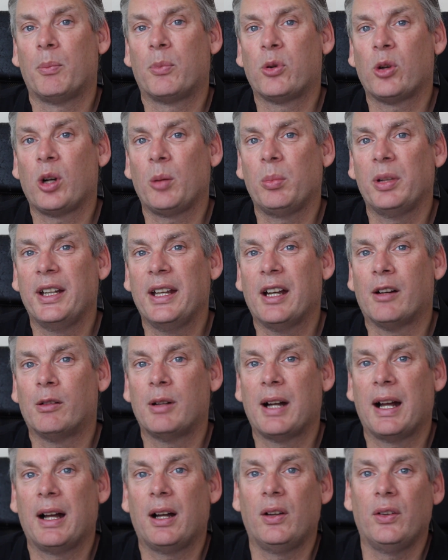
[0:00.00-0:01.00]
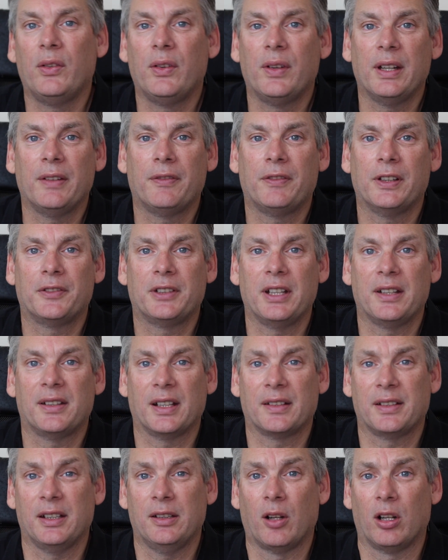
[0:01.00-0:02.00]
Probably around the $50,
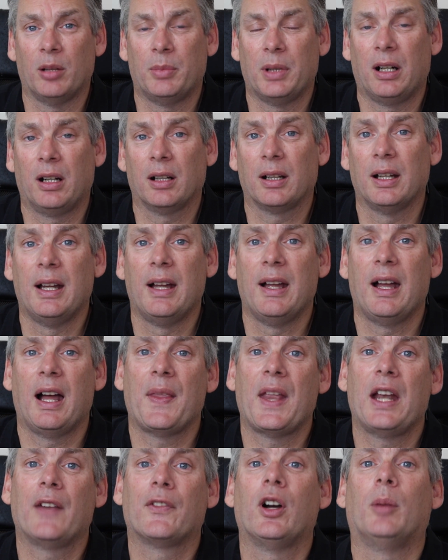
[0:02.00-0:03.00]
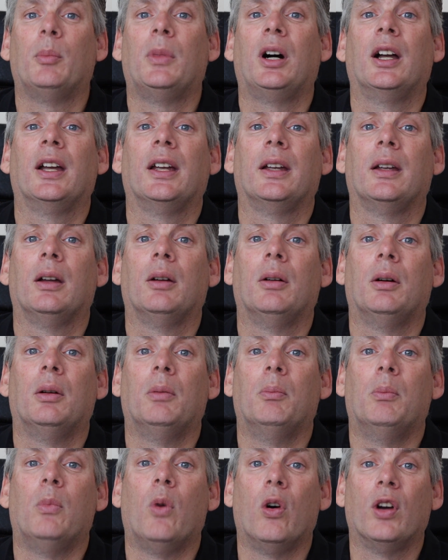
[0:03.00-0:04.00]
$60 mark. And then I've got my
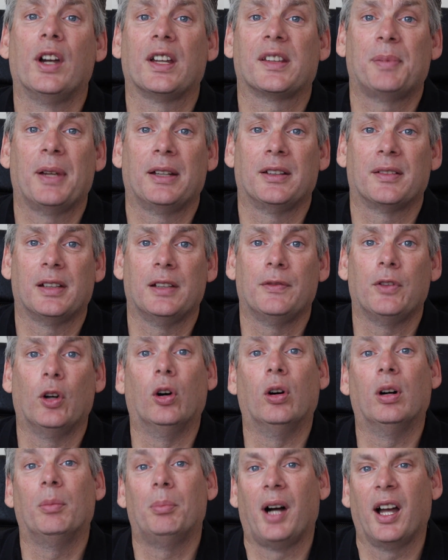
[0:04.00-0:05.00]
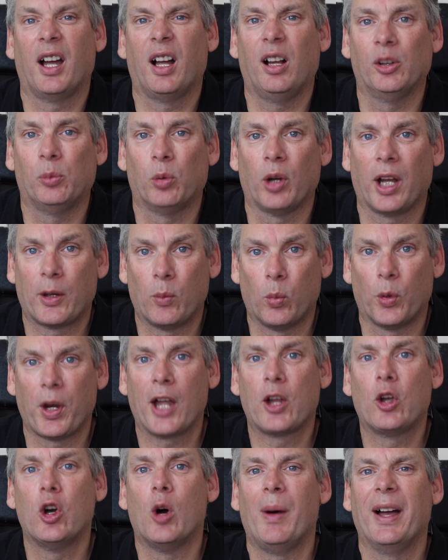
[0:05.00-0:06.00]
more expensive, or my what
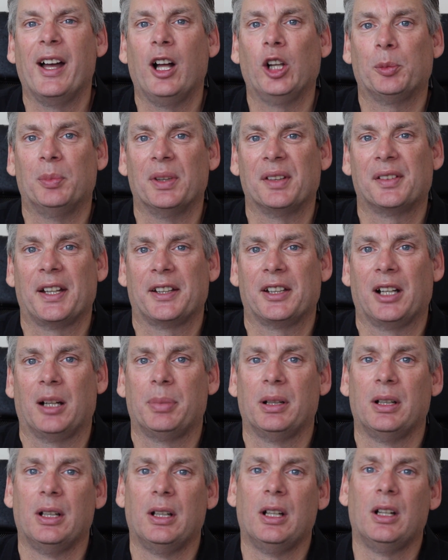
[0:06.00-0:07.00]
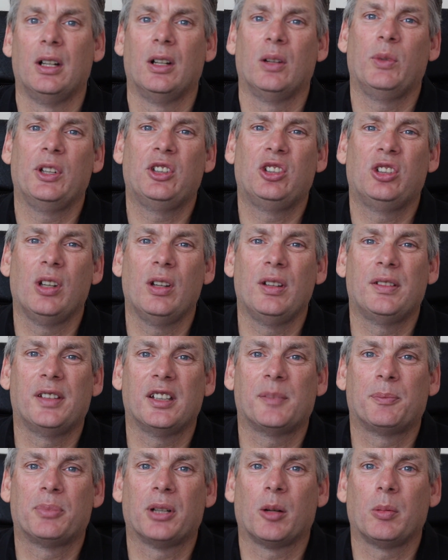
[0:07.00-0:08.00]
I call my ultimate setup, which
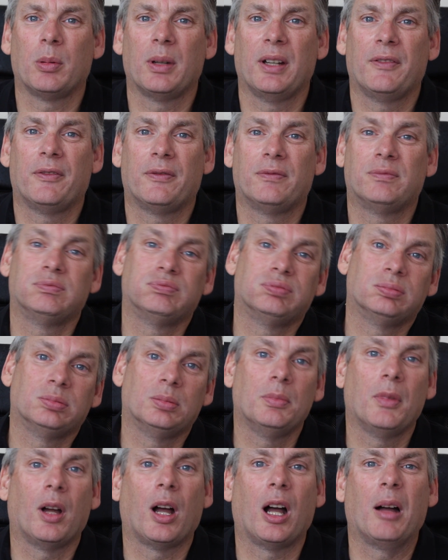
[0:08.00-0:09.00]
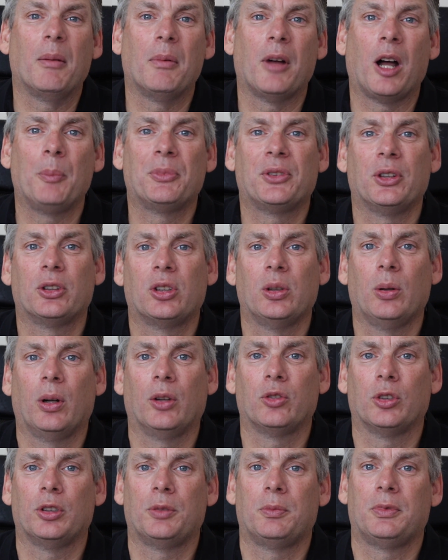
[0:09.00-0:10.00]
uses probably up to
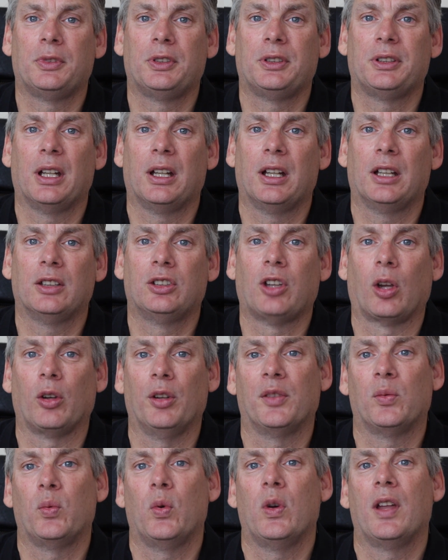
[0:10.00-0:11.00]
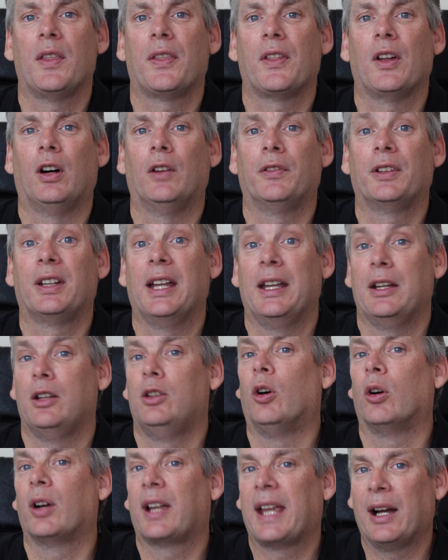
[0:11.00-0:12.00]
$200 worth of kit,
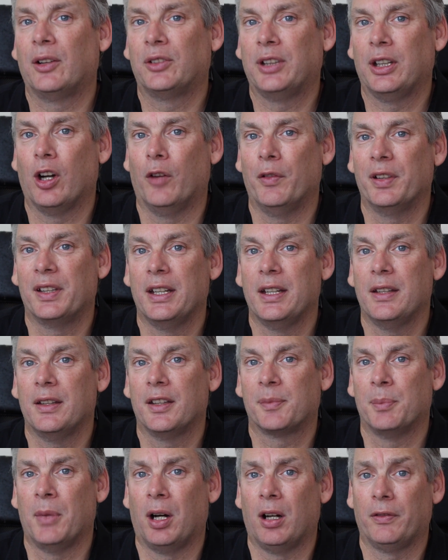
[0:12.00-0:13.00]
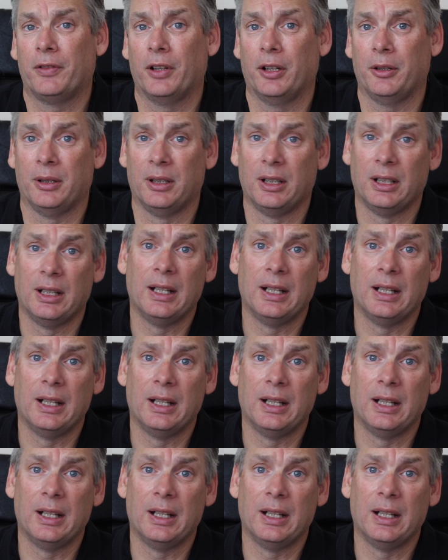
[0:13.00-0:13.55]
not counting obviously the smartphone.